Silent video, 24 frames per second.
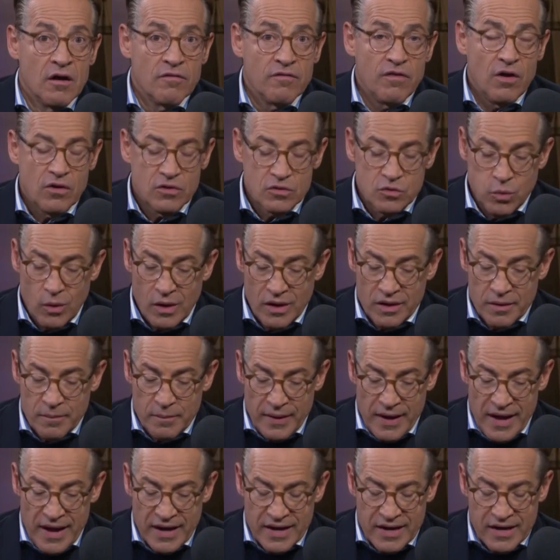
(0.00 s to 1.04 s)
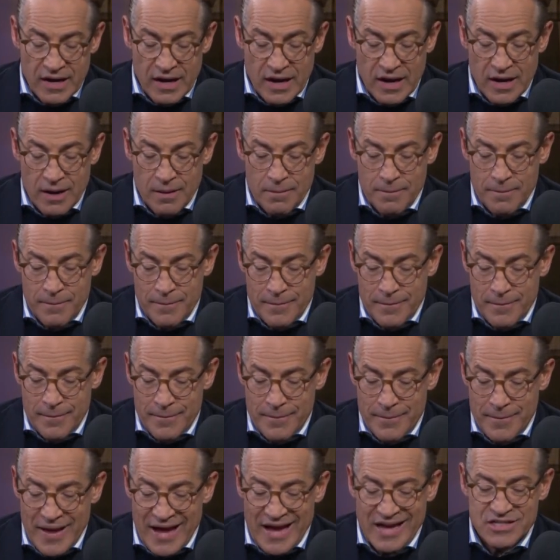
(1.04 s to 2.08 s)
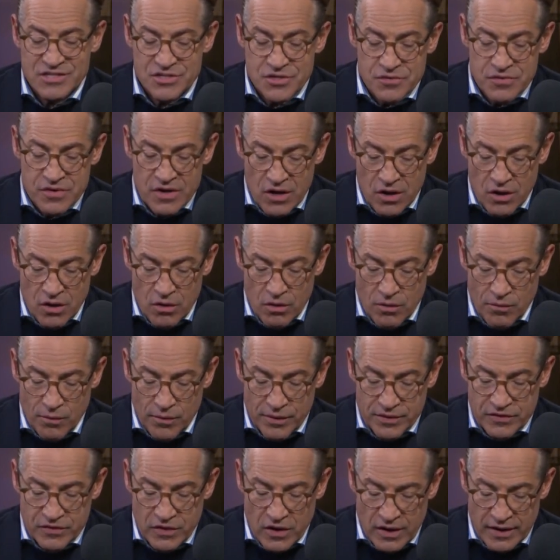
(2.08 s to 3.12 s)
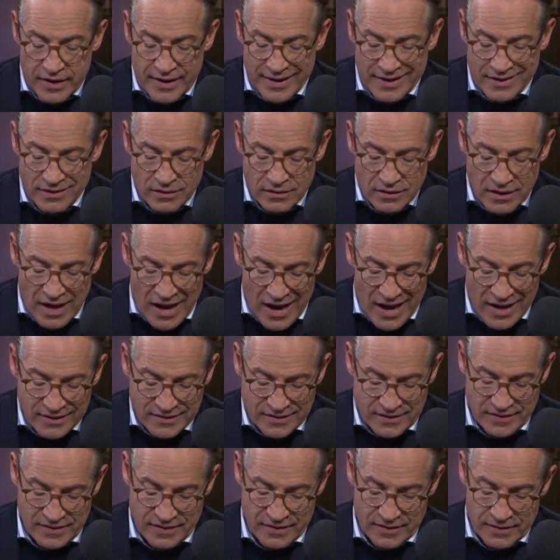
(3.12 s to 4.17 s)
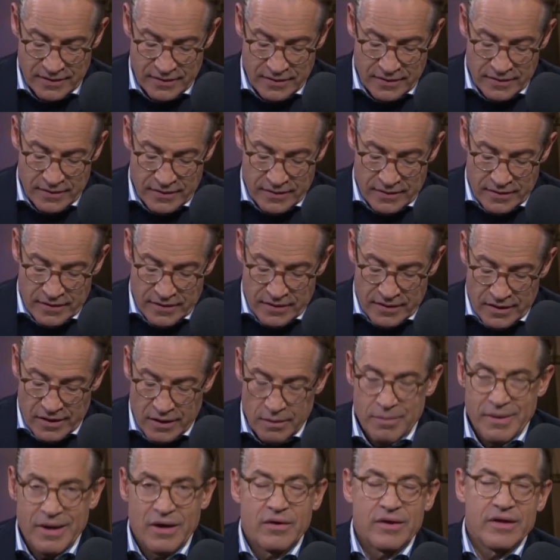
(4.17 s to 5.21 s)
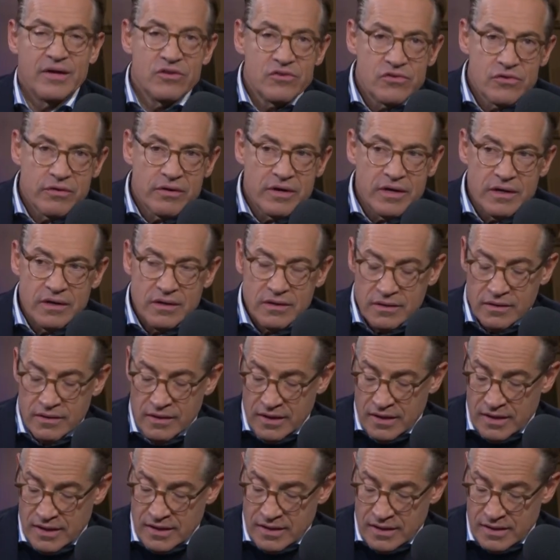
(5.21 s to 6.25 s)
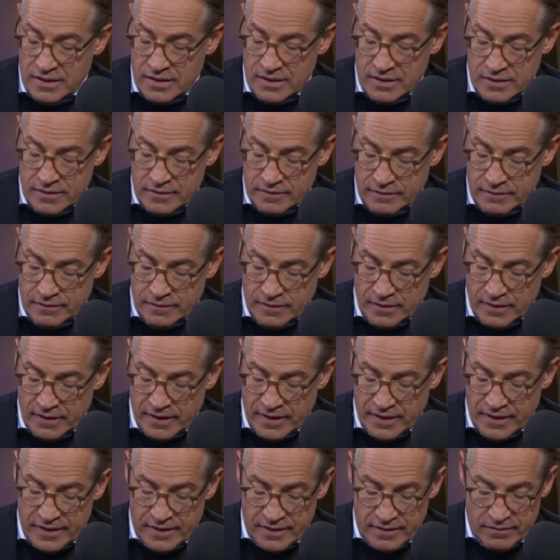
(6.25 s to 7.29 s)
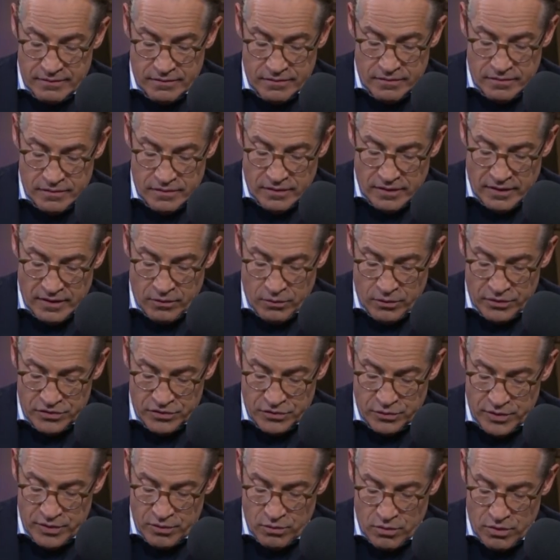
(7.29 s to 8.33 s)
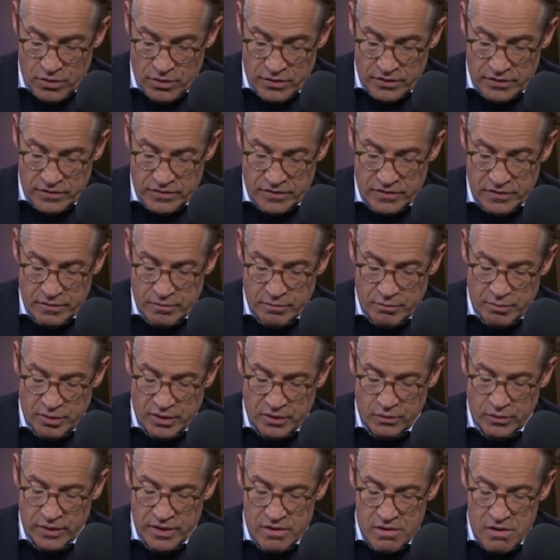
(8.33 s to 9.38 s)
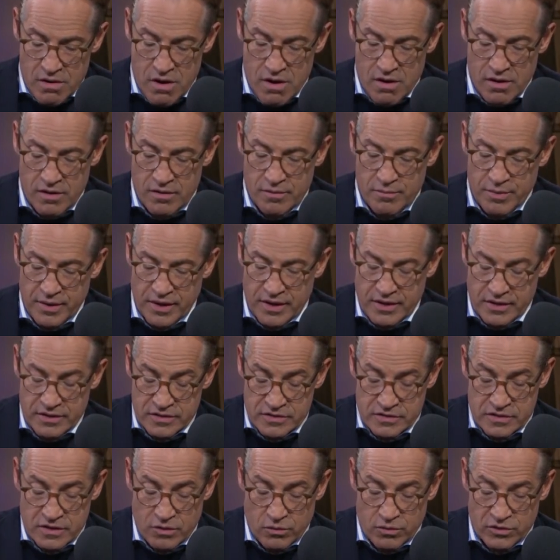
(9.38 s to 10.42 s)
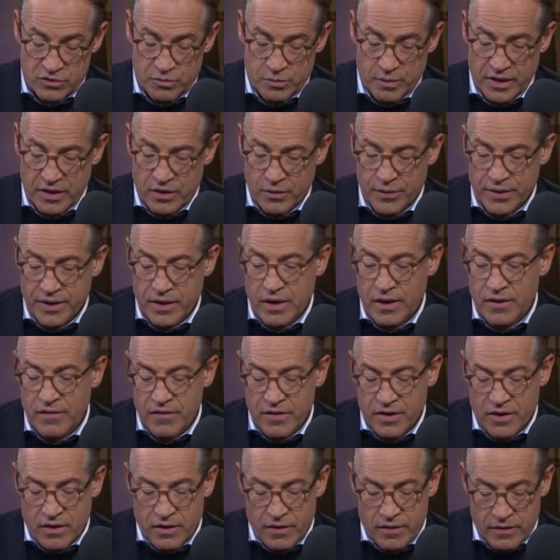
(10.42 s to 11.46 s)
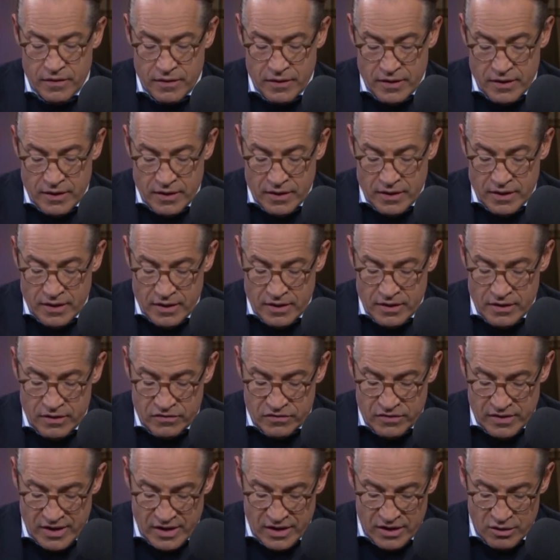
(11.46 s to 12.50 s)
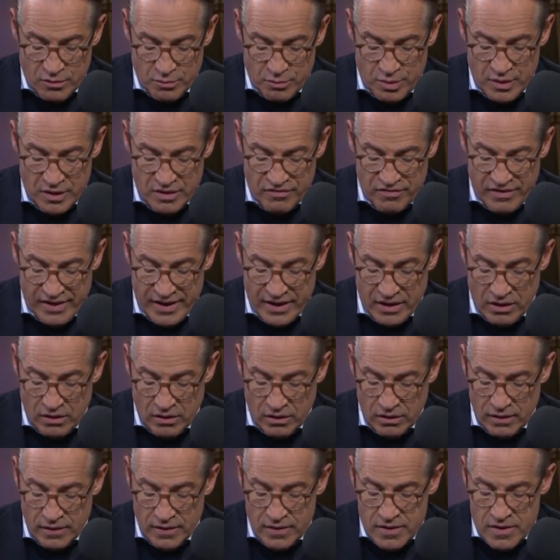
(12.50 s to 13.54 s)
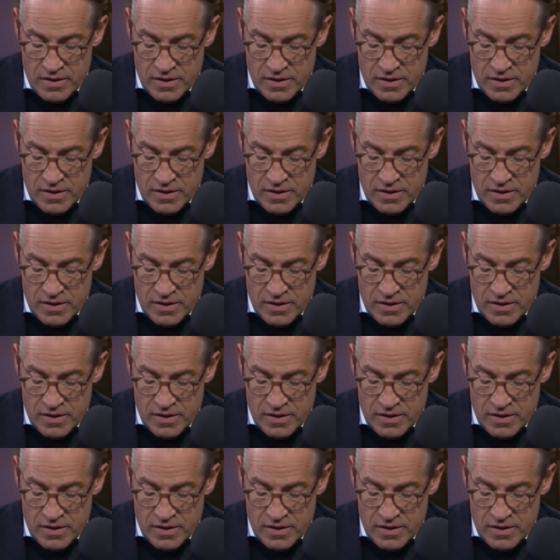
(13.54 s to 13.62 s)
Folks, welcome back. As you know, we're talking a lot about Israel. I wish we weren't, but we are, because what's been going on there is out of the pit of hell.